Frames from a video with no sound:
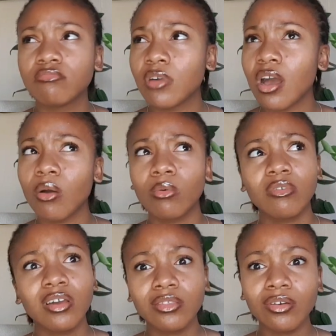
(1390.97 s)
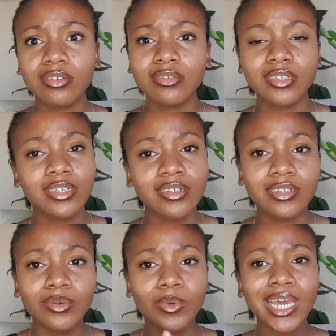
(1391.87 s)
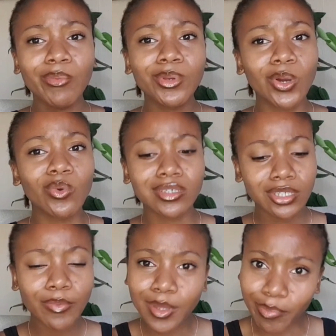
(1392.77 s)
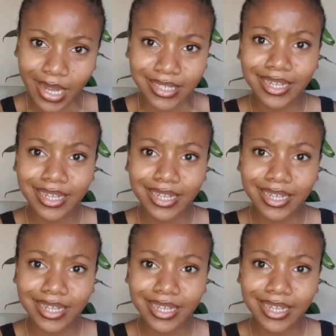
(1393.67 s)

How? I thought, where are we going? Stop the bus.